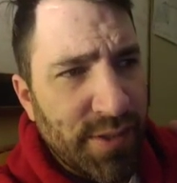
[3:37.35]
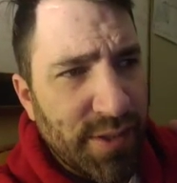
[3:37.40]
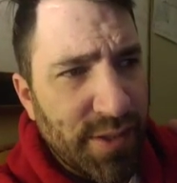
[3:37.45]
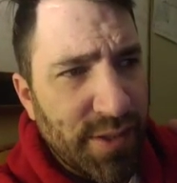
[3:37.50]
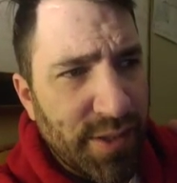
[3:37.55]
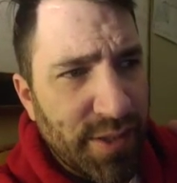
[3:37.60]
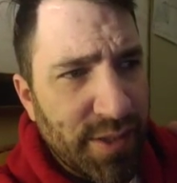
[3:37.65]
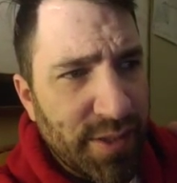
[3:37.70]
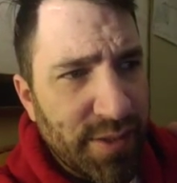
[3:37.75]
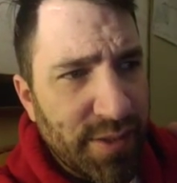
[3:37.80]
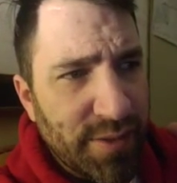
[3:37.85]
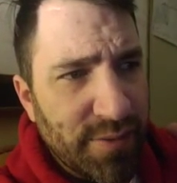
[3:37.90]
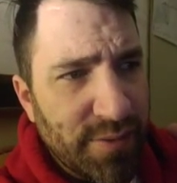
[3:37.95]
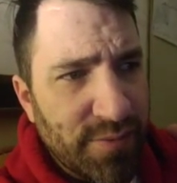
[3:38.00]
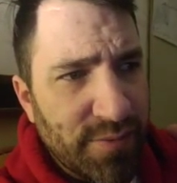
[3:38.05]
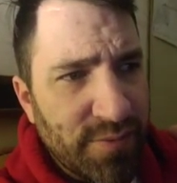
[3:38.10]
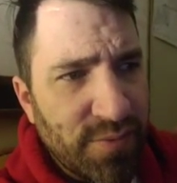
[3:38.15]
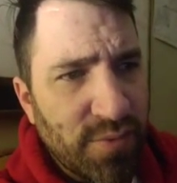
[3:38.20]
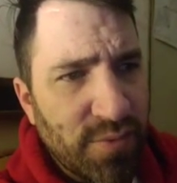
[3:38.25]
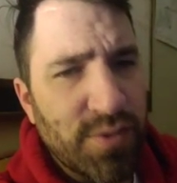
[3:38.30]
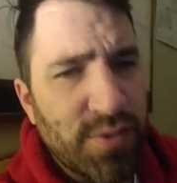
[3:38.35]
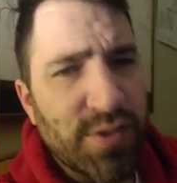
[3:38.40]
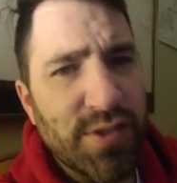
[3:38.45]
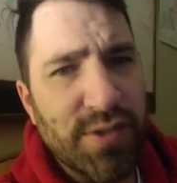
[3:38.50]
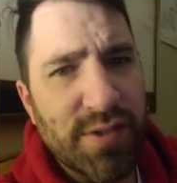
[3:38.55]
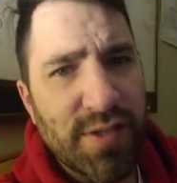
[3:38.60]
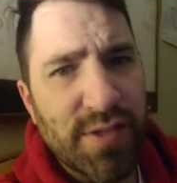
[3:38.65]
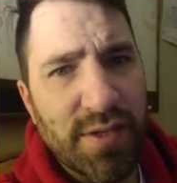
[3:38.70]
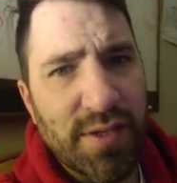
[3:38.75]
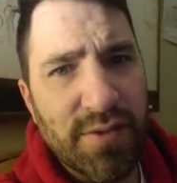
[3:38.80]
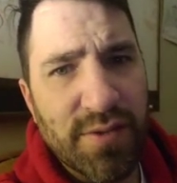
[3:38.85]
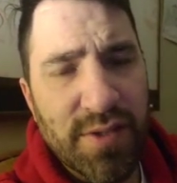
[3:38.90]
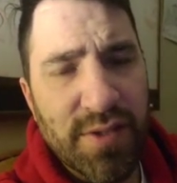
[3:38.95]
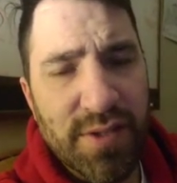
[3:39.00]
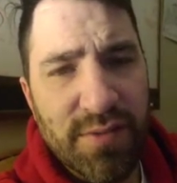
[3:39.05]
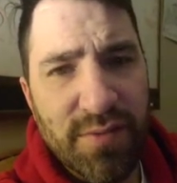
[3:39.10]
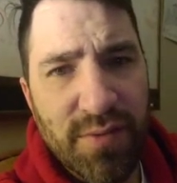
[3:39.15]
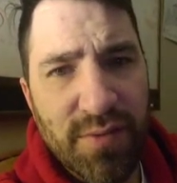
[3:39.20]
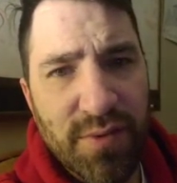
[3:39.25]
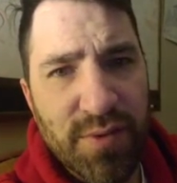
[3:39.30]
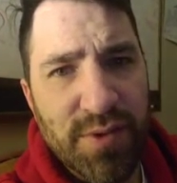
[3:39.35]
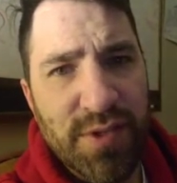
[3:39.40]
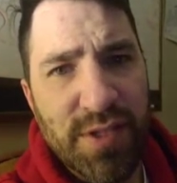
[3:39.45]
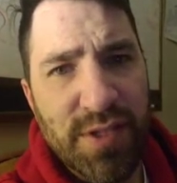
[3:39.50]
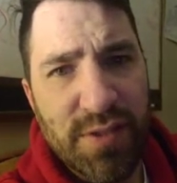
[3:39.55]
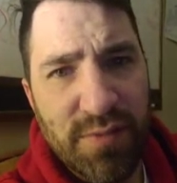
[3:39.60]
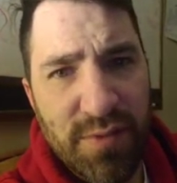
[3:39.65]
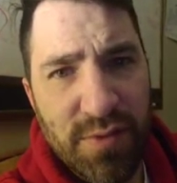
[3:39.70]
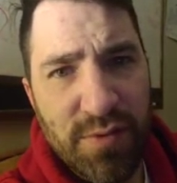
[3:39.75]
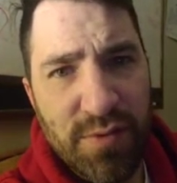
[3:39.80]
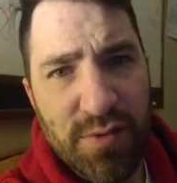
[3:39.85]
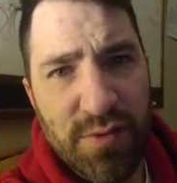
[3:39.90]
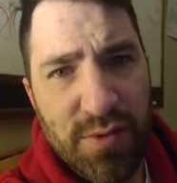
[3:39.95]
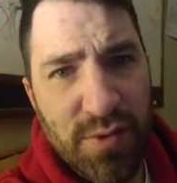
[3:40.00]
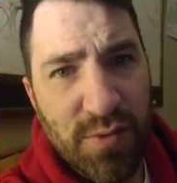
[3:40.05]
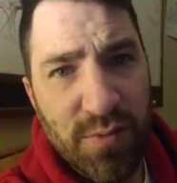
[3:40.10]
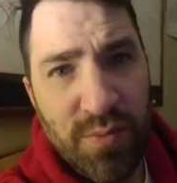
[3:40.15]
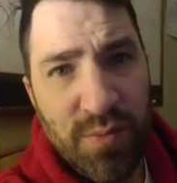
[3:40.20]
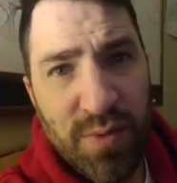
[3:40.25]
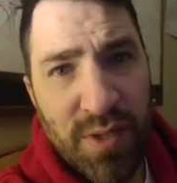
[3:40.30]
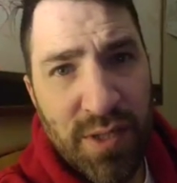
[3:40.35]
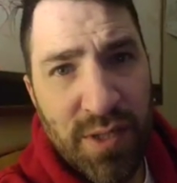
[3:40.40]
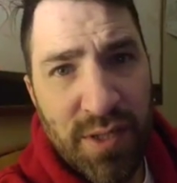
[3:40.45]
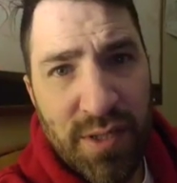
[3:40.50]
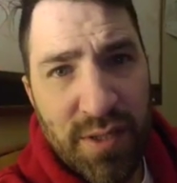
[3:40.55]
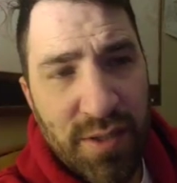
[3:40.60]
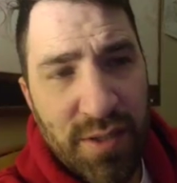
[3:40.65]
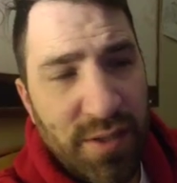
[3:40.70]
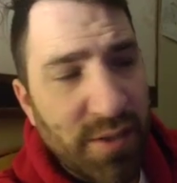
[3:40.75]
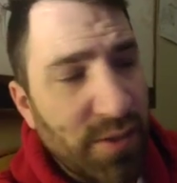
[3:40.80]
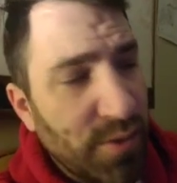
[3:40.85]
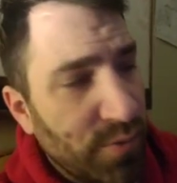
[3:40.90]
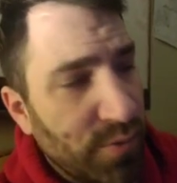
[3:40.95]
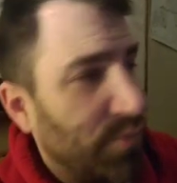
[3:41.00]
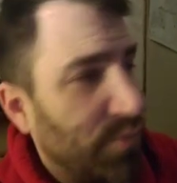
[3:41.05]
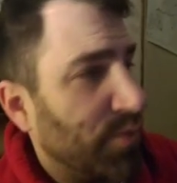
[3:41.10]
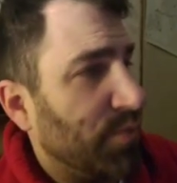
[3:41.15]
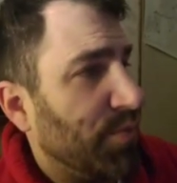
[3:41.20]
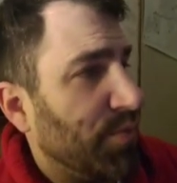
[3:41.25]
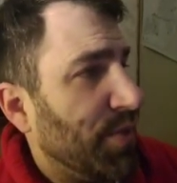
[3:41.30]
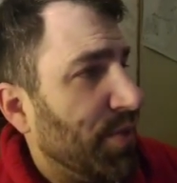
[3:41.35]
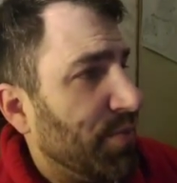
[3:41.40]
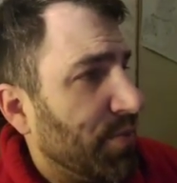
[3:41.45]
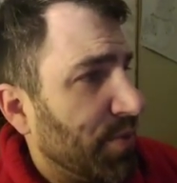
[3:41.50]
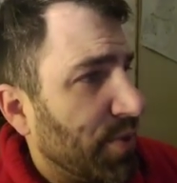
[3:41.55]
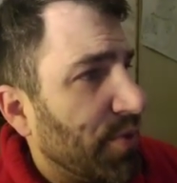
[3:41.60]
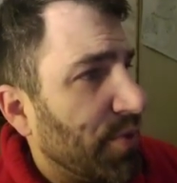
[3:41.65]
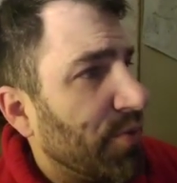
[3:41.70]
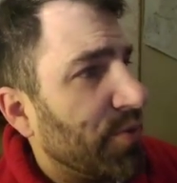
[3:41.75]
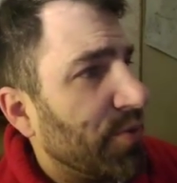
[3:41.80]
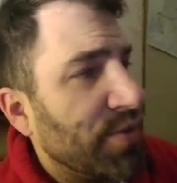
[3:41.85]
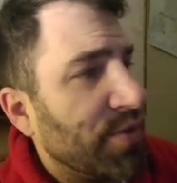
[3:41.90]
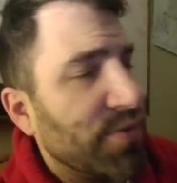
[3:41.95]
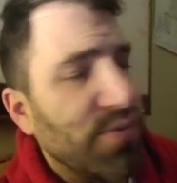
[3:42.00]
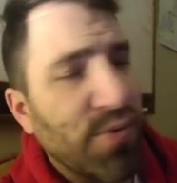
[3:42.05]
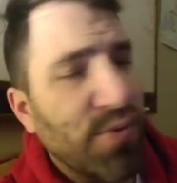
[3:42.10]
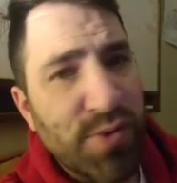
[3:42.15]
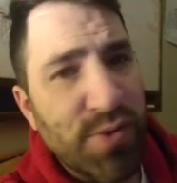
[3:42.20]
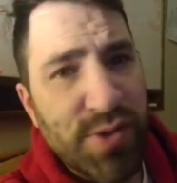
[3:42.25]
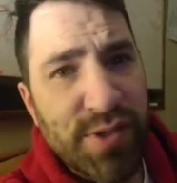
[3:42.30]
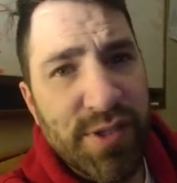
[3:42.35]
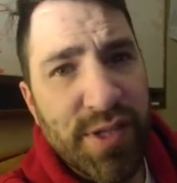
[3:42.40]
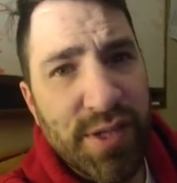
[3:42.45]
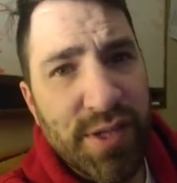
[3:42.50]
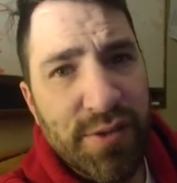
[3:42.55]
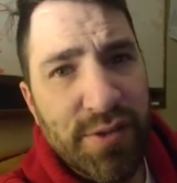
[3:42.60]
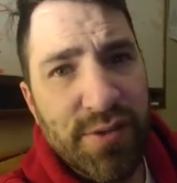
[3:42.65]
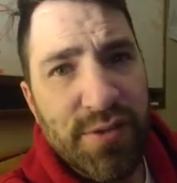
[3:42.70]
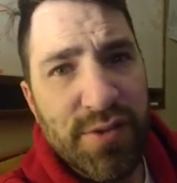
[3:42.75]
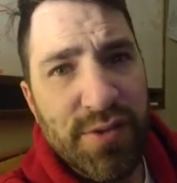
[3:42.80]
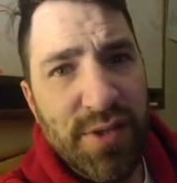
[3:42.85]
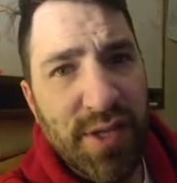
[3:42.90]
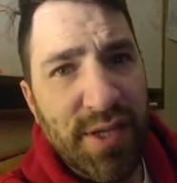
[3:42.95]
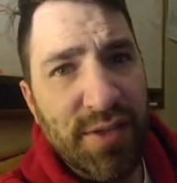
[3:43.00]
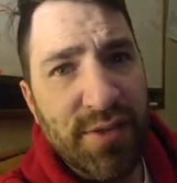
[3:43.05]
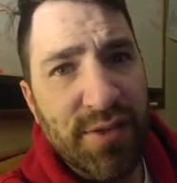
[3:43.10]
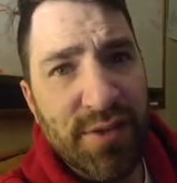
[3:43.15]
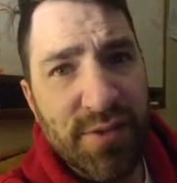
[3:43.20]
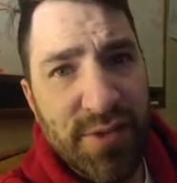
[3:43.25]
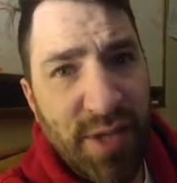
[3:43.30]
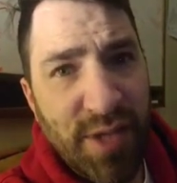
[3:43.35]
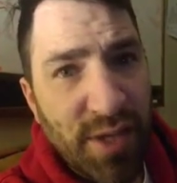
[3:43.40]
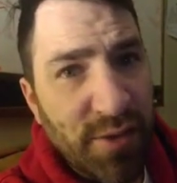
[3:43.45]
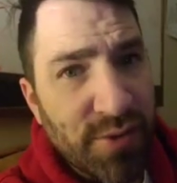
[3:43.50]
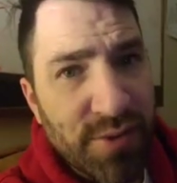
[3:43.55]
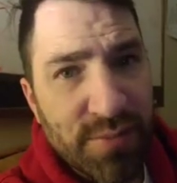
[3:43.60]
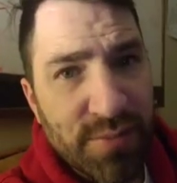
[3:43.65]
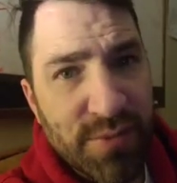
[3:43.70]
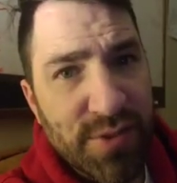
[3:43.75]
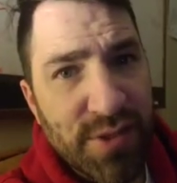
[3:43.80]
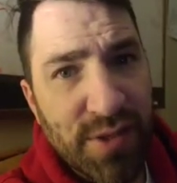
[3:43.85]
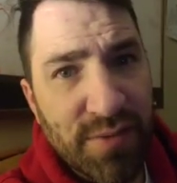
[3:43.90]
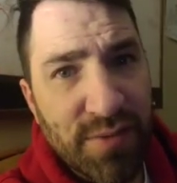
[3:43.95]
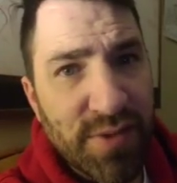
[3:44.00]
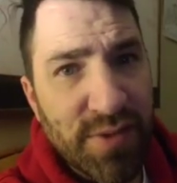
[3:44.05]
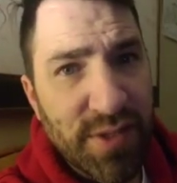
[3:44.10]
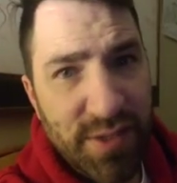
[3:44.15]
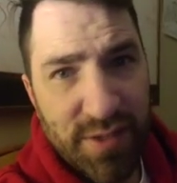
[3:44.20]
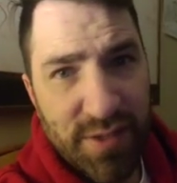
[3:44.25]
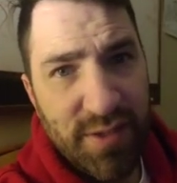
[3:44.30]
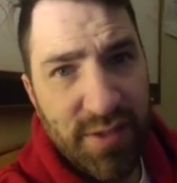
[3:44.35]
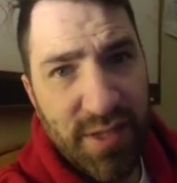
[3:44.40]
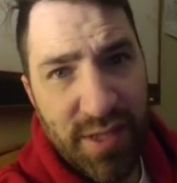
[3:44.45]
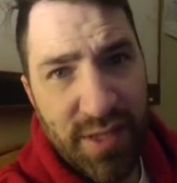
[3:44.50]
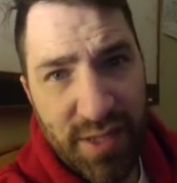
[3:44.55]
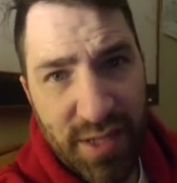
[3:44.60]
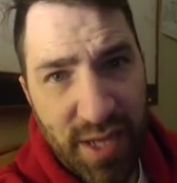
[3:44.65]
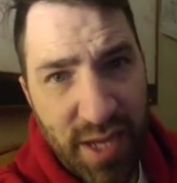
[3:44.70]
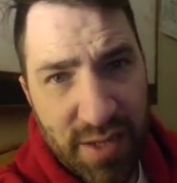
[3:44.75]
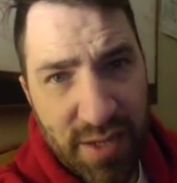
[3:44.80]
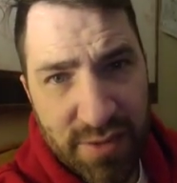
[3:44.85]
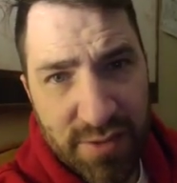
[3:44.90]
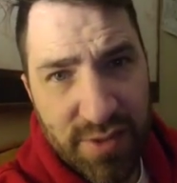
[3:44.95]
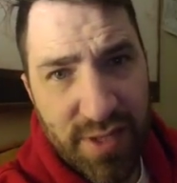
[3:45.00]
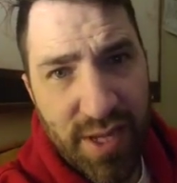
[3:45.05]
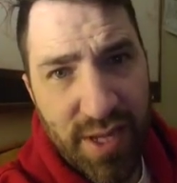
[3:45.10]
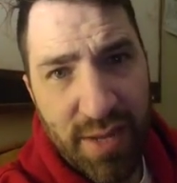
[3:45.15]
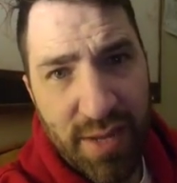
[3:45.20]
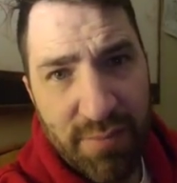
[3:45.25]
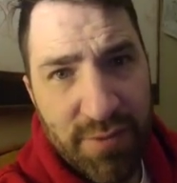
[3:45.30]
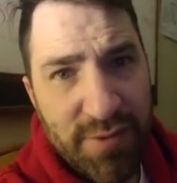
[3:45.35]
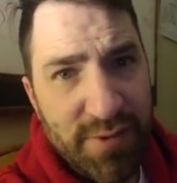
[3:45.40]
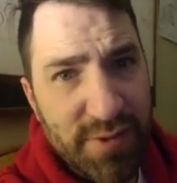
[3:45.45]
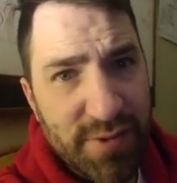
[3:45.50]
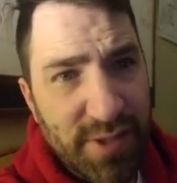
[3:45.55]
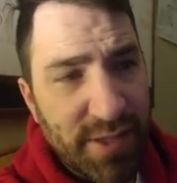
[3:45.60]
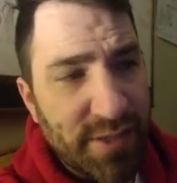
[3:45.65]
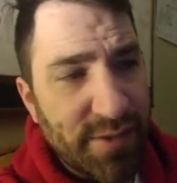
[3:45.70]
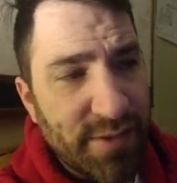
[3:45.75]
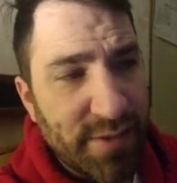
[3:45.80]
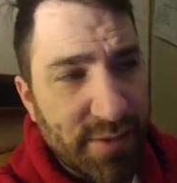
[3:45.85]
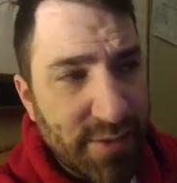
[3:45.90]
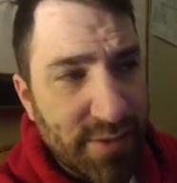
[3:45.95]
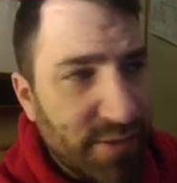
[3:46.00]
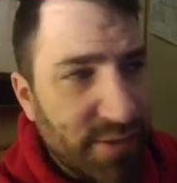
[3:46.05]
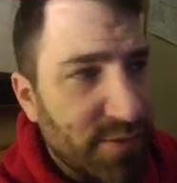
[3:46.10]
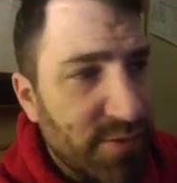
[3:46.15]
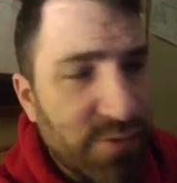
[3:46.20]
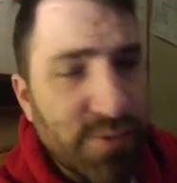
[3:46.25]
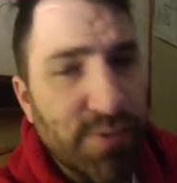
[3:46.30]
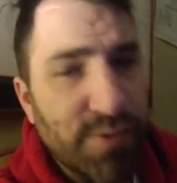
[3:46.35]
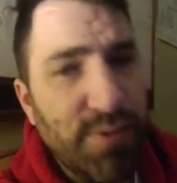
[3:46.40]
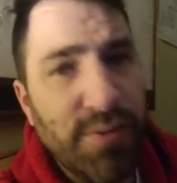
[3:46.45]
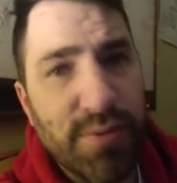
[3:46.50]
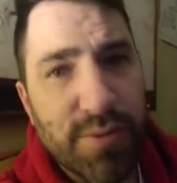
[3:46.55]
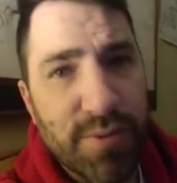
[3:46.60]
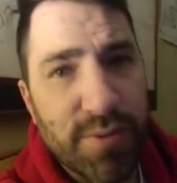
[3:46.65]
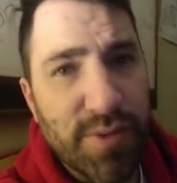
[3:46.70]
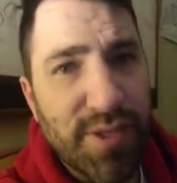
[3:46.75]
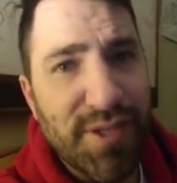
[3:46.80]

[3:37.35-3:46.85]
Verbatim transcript: uh, fortune tell and foresee the future. So, you know, when people are going to these fortune tellers and they're telling them stuff that like actually happens, like, that's true.